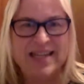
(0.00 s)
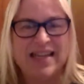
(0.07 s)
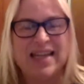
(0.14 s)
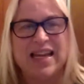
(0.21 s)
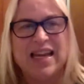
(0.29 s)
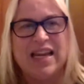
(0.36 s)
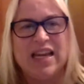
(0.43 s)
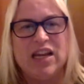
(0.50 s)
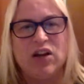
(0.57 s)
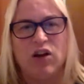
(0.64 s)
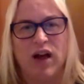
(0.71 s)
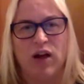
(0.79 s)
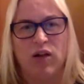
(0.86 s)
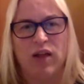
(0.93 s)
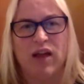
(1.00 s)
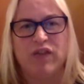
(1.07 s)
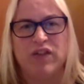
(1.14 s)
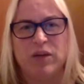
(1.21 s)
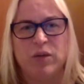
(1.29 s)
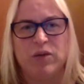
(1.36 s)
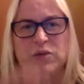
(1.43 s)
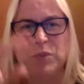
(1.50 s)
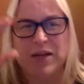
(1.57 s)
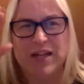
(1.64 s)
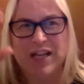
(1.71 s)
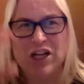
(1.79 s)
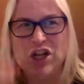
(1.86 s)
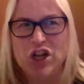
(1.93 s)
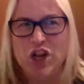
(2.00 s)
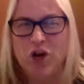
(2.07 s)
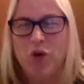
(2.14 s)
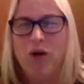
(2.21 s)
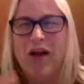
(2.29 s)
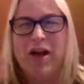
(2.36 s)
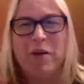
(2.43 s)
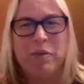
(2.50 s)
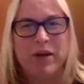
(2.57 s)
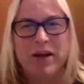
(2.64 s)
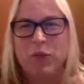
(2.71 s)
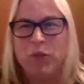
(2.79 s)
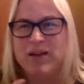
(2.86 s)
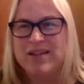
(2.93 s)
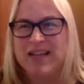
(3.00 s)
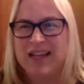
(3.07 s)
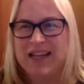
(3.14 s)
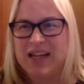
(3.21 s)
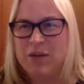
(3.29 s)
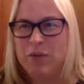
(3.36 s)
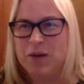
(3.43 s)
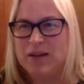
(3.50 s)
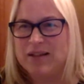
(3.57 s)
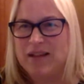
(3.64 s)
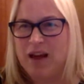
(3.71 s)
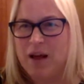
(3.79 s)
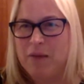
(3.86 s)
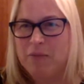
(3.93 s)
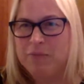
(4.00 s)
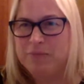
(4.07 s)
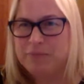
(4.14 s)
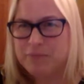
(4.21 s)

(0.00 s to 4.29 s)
hear how loved he was, but he knew, but it was like he was, but